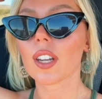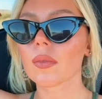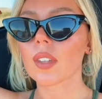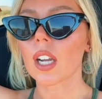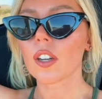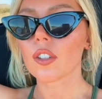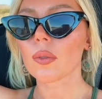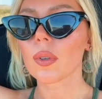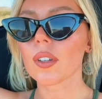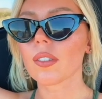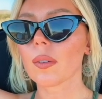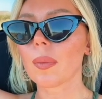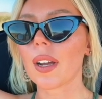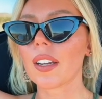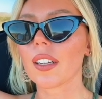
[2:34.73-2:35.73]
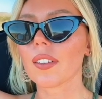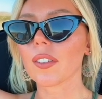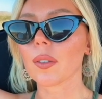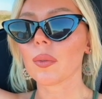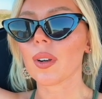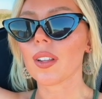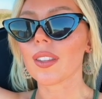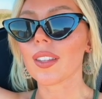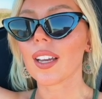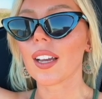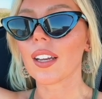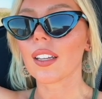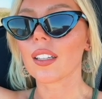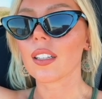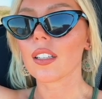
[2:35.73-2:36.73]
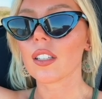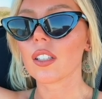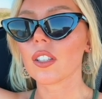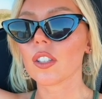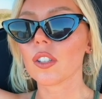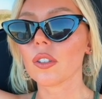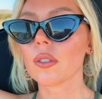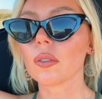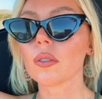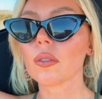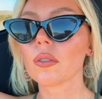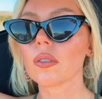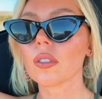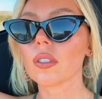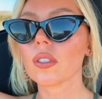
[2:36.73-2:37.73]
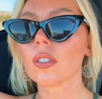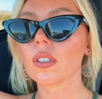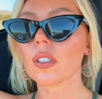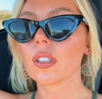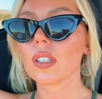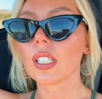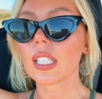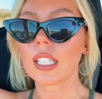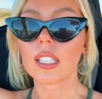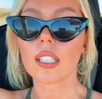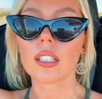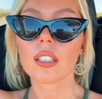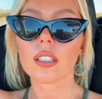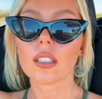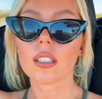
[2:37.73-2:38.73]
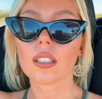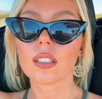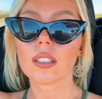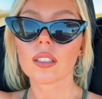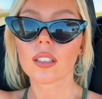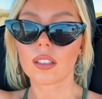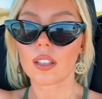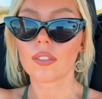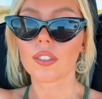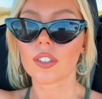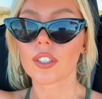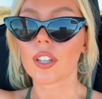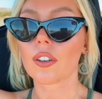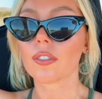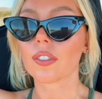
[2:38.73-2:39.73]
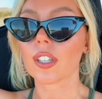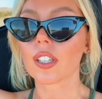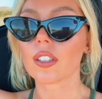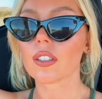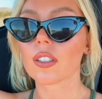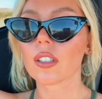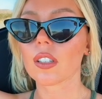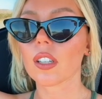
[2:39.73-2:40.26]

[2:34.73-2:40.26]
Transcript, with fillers: And I just want to remind everyone that you need to love yourself first.